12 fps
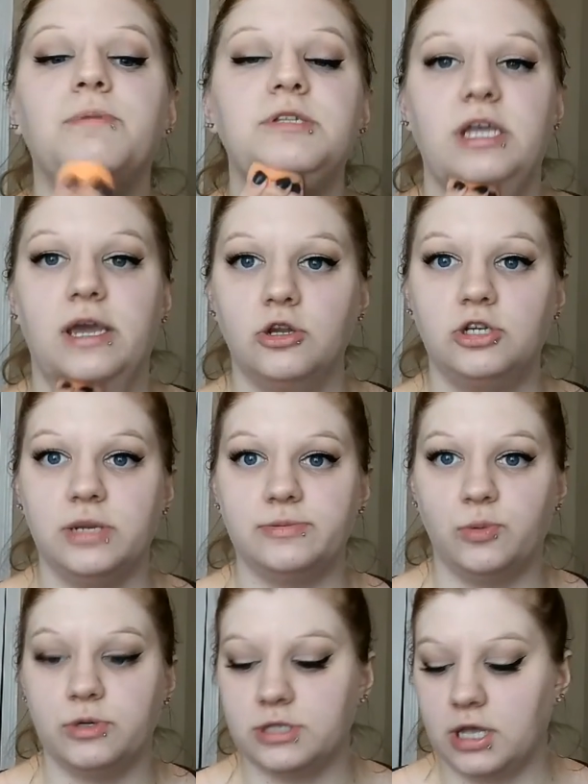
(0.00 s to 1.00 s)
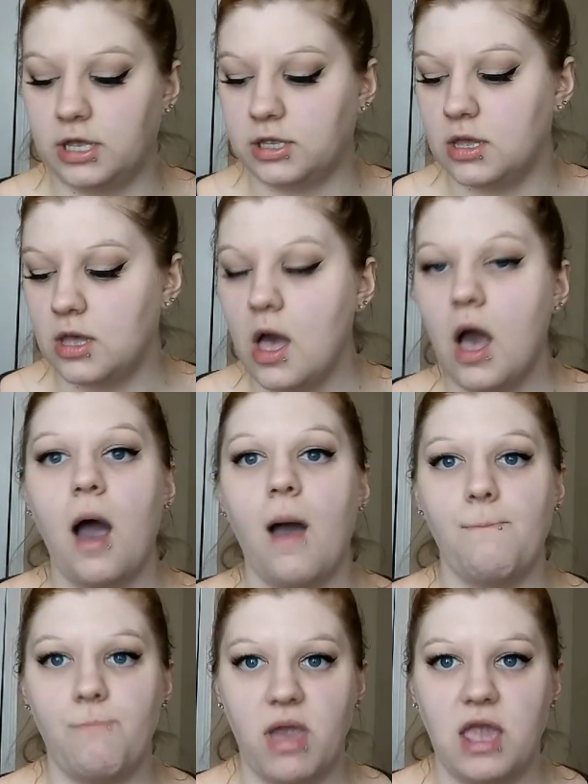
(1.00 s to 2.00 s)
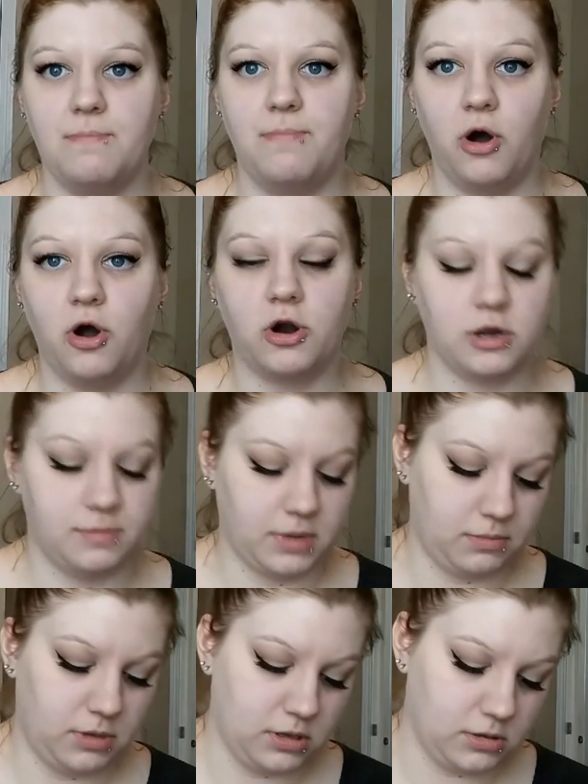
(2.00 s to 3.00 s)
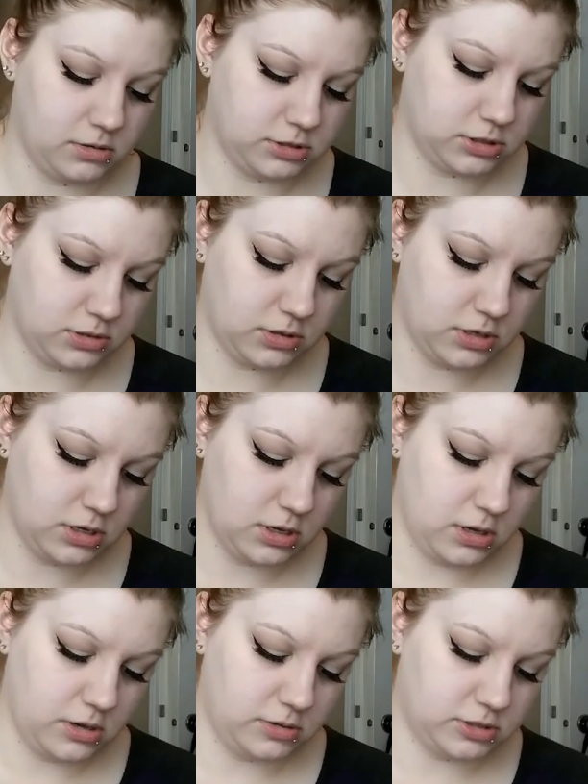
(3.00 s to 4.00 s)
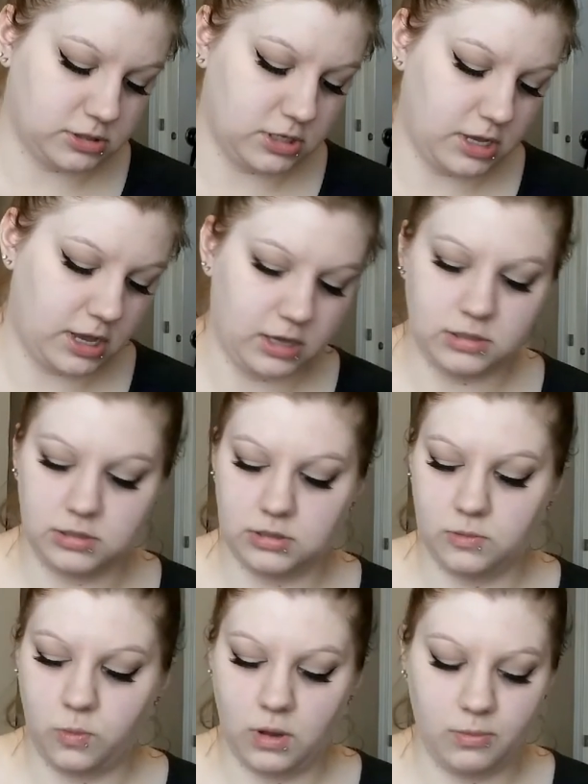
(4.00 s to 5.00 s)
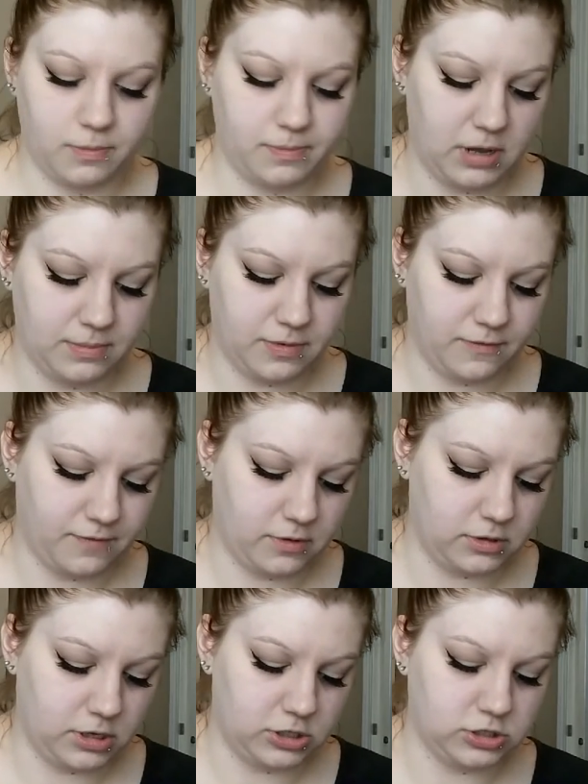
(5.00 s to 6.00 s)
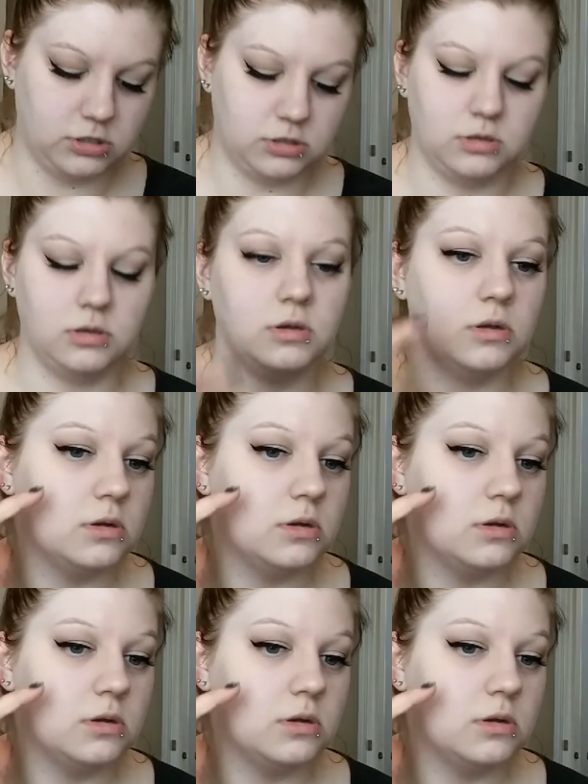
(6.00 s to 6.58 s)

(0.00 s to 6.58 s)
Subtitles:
potato chips was like a main part of my meal. So I'm just gonna add one more pump of foundation.